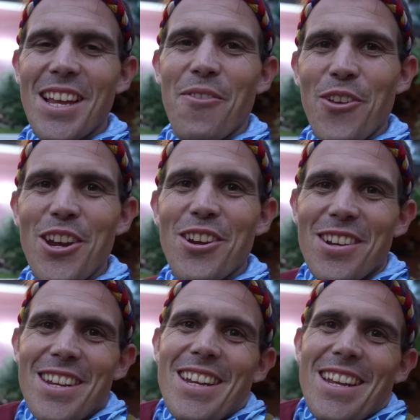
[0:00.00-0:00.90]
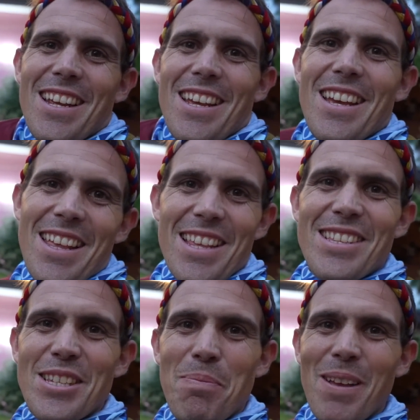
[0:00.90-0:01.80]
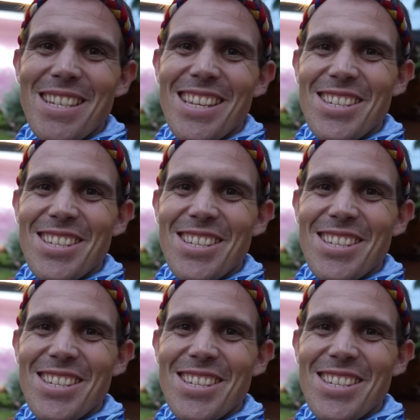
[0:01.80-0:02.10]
I figured this is the place to